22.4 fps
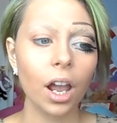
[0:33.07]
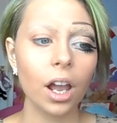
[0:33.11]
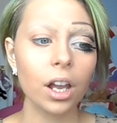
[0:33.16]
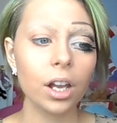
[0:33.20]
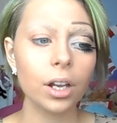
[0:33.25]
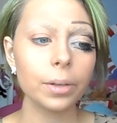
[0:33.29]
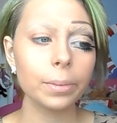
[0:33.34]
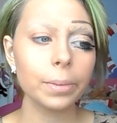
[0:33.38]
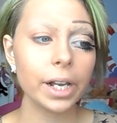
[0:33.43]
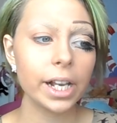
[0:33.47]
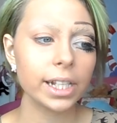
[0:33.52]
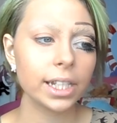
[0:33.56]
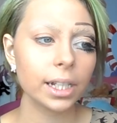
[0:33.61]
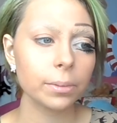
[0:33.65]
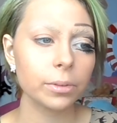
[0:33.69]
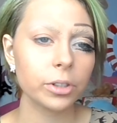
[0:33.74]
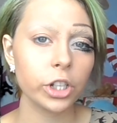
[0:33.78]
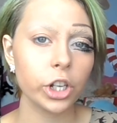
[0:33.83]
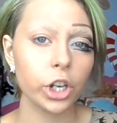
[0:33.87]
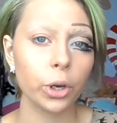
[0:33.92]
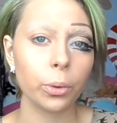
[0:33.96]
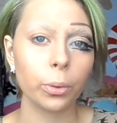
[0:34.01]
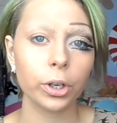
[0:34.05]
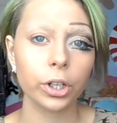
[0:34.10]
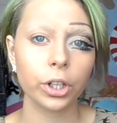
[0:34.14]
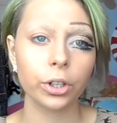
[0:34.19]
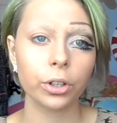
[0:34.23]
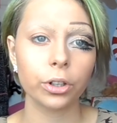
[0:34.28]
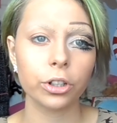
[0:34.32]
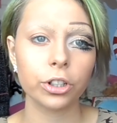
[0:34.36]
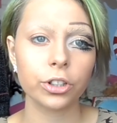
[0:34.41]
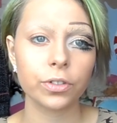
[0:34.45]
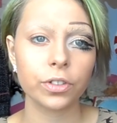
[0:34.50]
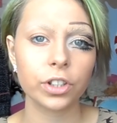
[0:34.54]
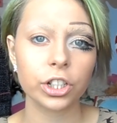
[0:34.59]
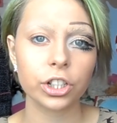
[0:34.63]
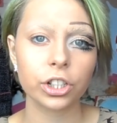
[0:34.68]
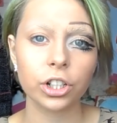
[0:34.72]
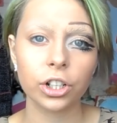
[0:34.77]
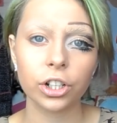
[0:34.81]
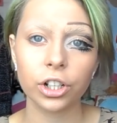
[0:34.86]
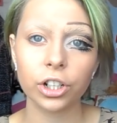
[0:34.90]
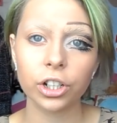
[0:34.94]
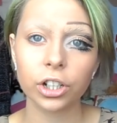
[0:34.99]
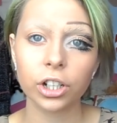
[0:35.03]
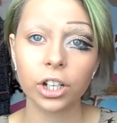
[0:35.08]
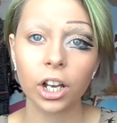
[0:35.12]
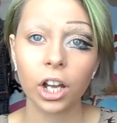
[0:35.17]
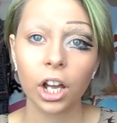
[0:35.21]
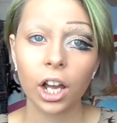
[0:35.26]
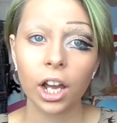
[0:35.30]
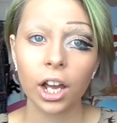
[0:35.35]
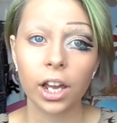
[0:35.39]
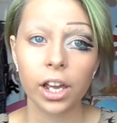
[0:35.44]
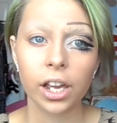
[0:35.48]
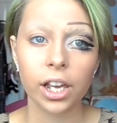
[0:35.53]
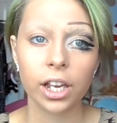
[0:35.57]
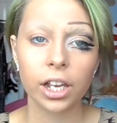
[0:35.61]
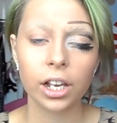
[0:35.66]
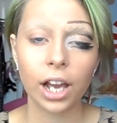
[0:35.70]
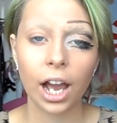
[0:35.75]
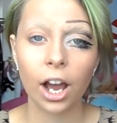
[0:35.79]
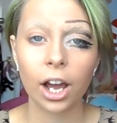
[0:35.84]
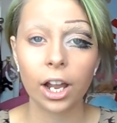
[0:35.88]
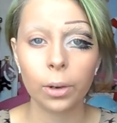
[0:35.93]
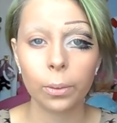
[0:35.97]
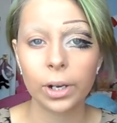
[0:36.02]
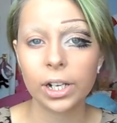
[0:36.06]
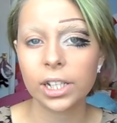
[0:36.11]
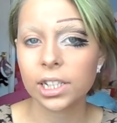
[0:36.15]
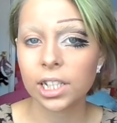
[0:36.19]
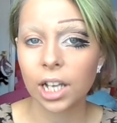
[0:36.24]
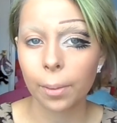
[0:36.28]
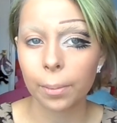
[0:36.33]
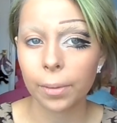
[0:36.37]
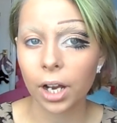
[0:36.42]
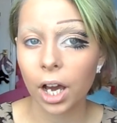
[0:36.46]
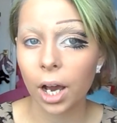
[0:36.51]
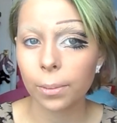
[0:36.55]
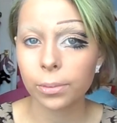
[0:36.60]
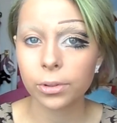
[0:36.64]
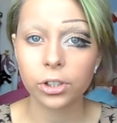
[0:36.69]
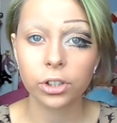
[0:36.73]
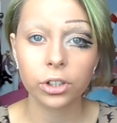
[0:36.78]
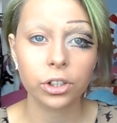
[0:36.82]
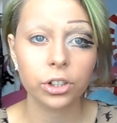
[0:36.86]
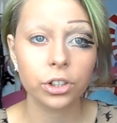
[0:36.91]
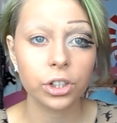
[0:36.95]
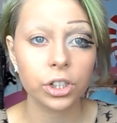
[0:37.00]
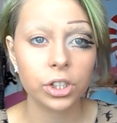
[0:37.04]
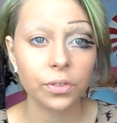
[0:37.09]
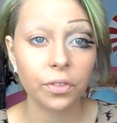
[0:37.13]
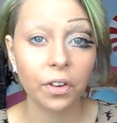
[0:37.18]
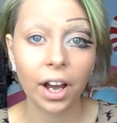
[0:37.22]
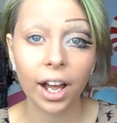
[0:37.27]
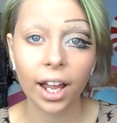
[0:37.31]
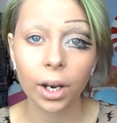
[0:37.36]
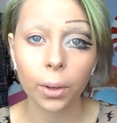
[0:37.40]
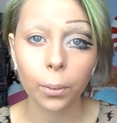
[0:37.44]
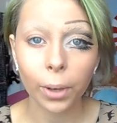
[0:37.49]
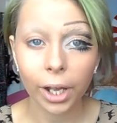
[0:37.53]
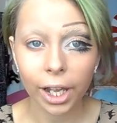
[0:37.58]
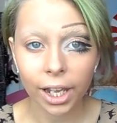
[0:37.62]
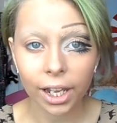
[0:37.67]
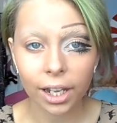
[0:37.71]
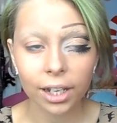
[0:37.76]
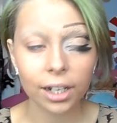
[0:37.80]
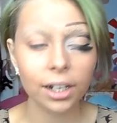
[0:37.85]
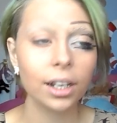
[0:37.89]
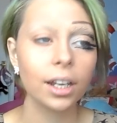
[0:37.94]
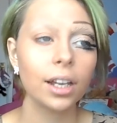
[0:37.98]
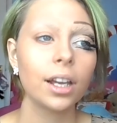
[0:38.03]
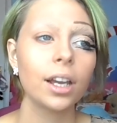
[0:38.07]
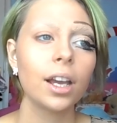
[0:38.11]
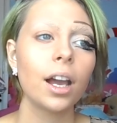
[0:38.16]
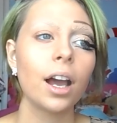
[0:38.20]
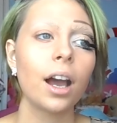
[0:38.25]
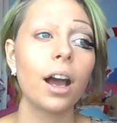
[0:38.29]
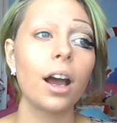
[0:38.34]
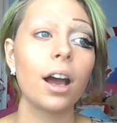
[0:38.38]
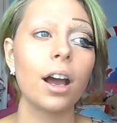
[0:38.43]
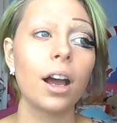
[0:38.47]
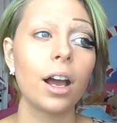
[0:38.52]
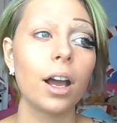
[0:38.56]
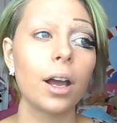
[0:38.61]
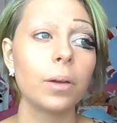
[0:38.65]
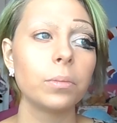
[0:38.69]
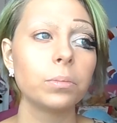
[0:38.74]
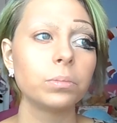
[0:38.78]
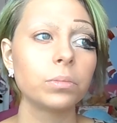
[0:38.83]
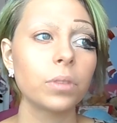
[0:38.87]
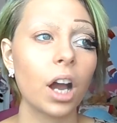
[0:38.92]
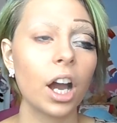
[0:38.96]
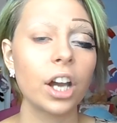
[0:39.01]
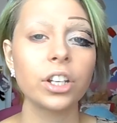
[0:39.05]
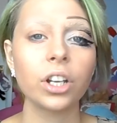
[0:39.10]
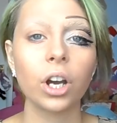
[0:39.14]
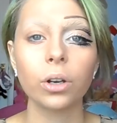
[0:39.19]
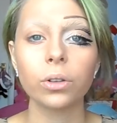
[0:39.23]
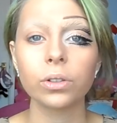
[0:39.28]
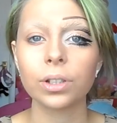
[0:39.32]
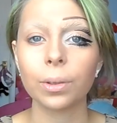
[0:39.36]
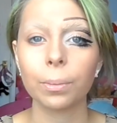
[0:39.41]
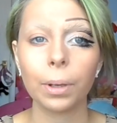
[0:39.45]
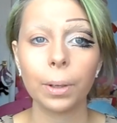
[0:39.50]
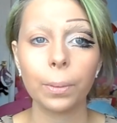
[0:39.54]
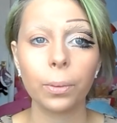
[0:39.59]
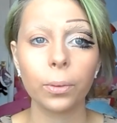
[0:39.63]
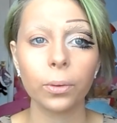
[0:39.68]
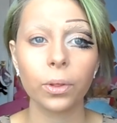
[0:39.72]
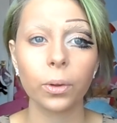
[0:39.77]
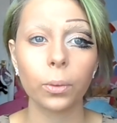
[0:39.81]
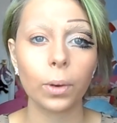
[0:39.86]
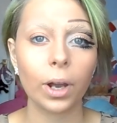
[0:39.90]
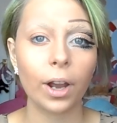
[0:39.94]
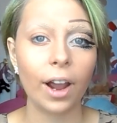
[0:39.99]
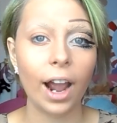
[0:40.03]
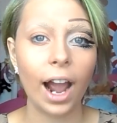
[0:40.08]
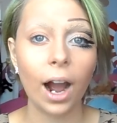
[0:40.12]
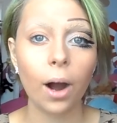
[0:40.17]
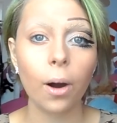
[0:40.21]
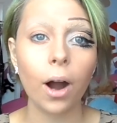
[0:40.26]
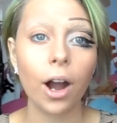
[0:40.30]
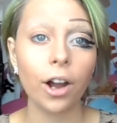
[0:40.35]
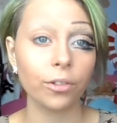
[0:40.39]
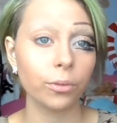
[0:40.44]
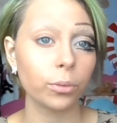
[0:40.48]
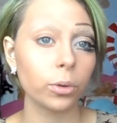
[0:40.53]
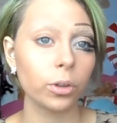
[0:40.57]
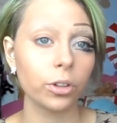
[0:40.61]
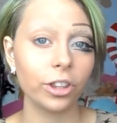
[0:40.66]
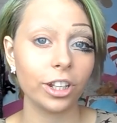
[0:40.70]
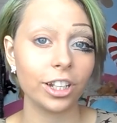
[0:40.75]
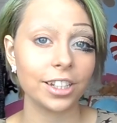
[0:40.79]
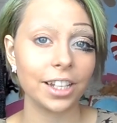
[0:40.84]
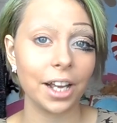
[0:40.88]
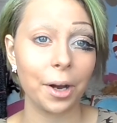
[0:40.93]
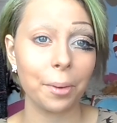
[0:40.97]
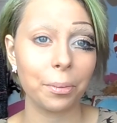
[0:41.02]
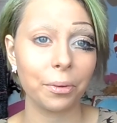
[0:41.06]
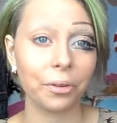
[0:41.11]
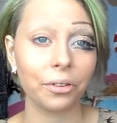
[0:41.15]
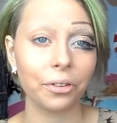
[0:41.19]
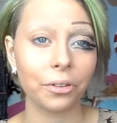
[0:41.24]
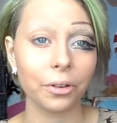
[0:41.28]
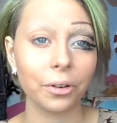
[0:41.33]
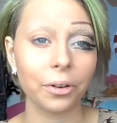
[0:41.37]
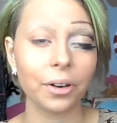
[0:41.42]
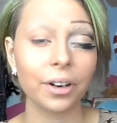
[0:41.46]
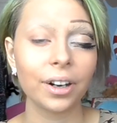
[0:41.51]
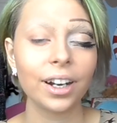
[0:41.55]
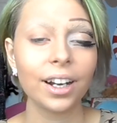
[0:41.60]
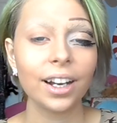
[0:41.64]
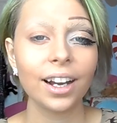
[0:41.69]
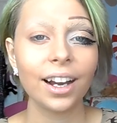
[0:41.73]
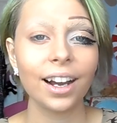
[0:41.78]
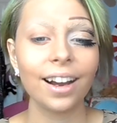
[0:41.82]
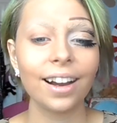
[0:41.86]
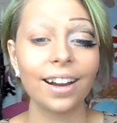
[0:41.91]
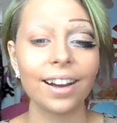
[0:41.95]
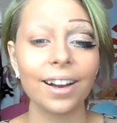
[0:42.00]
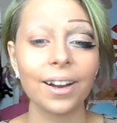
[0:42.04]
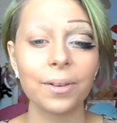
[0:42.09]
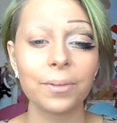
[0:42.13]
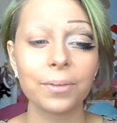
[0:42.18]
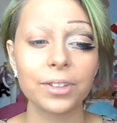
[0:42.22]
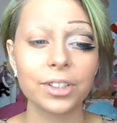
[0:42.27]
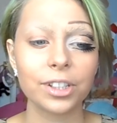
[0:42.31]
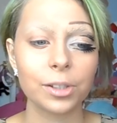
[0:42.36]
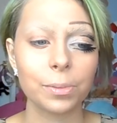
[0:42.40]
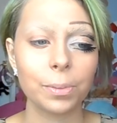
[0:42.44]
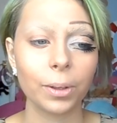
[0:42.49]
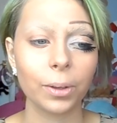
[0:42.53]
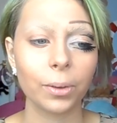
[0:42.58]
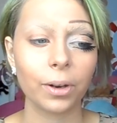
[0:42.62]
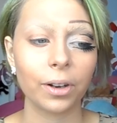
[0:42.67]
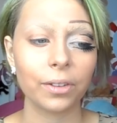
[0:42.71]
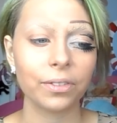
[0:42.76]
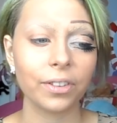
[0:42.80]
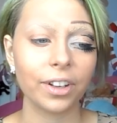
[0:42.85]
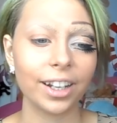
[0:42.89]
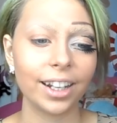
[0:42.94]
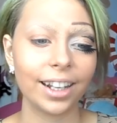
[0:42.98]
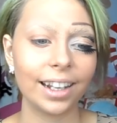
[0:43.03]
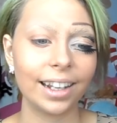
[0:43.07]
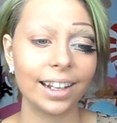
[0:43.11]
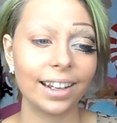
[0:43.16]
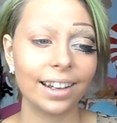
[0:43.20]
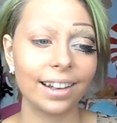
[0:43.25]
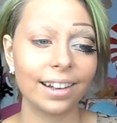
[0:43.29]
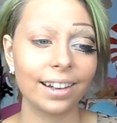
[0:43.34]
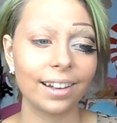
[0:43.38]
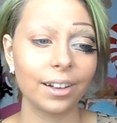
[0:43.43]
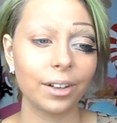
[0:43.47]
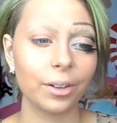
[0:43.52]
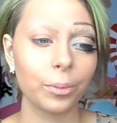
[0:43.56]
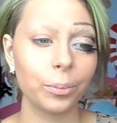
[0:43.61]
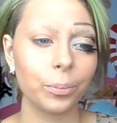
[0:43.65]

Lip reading: It's up to you what you use for this look. Halloween's coming up, so you can use it for Halloween. I know some people that wear it out. I've worn this out before, which has been quite funny.